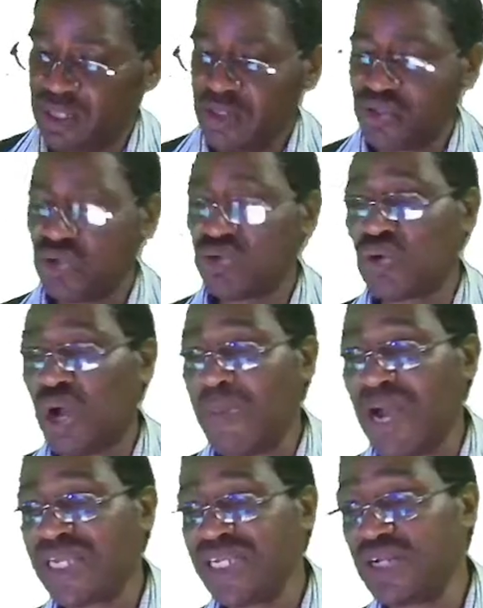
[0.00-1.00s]
So to come
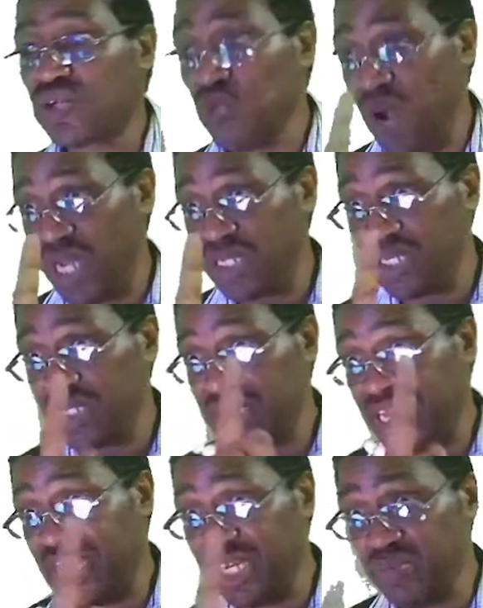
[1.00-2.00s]
back in two assets, A
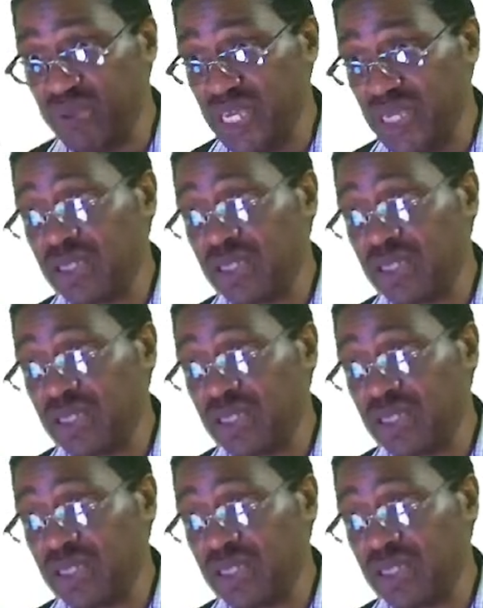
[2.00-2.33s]
and B,